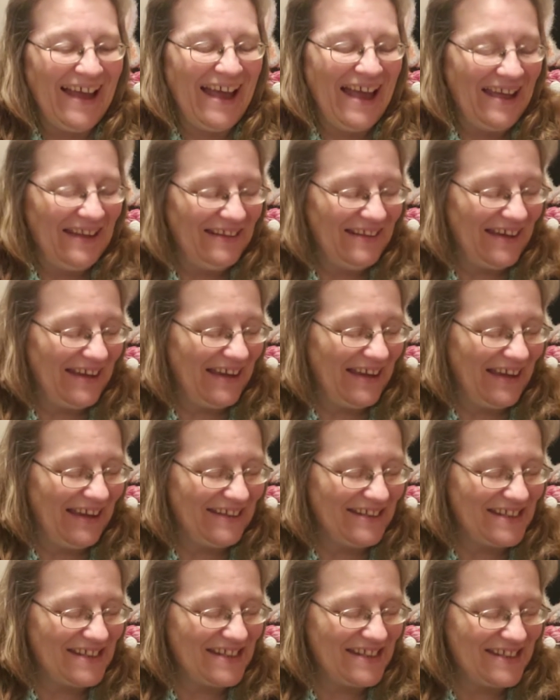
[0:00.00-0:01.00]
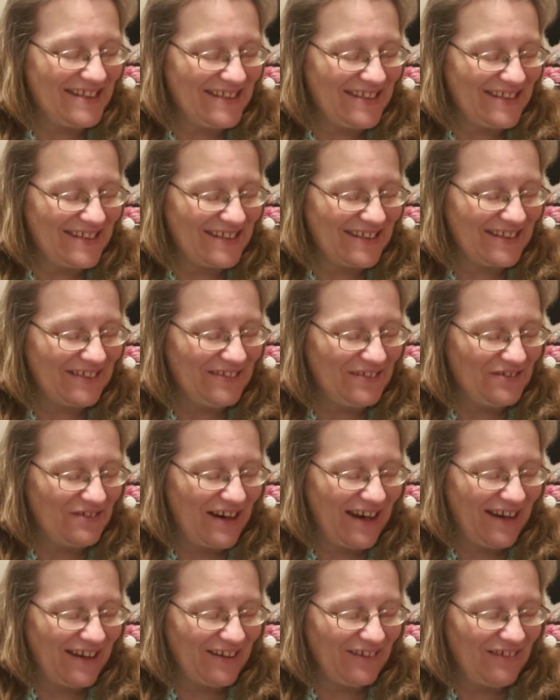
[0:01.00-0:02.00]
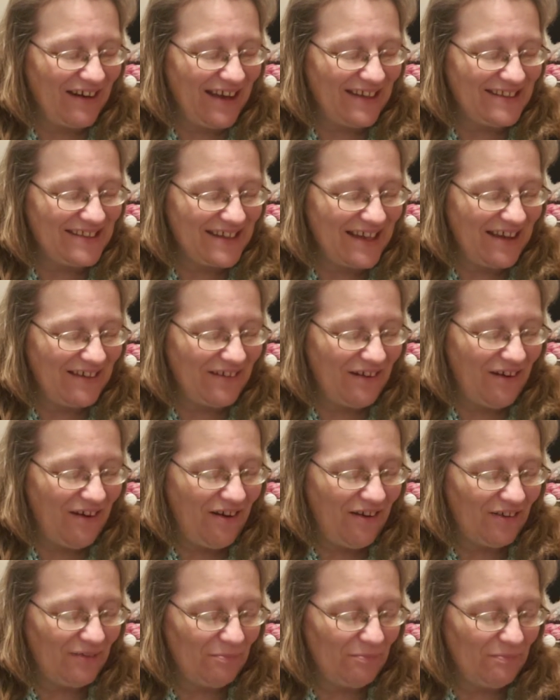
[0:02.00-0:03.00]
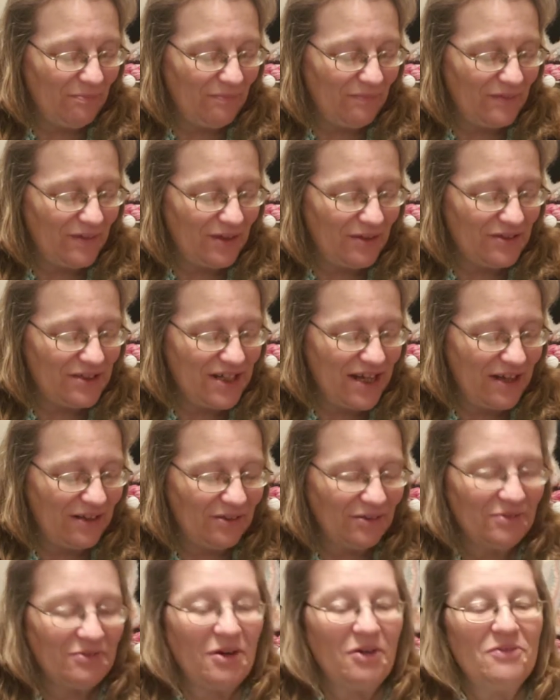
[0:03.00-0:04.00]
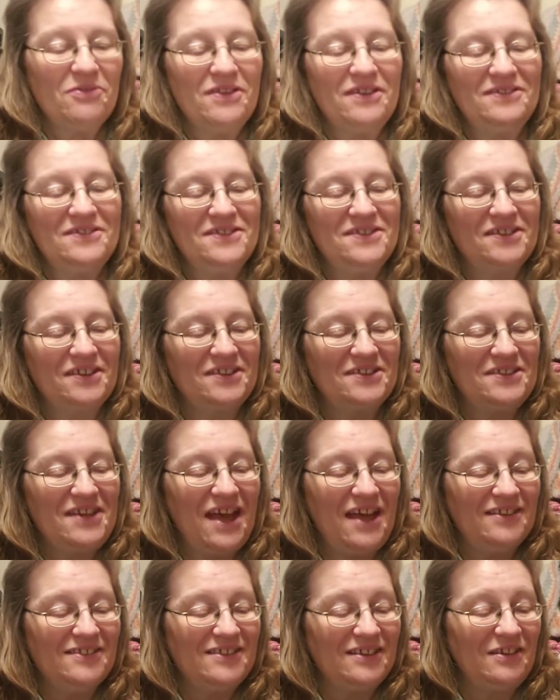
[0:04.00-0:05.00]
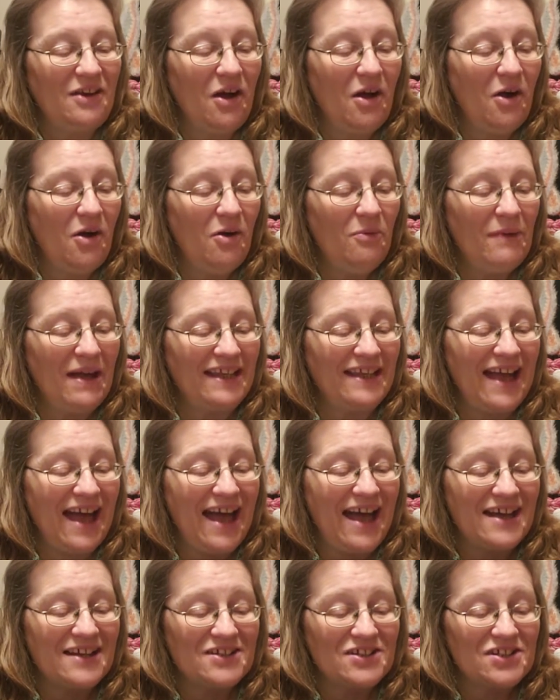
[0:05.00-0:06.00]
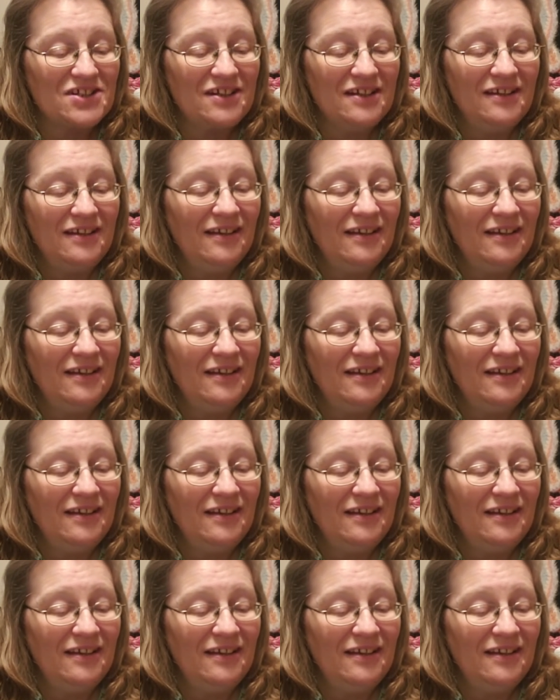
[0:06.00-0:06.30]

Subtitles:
And she says, congrats on all your channel growth and success. And oh my gosh,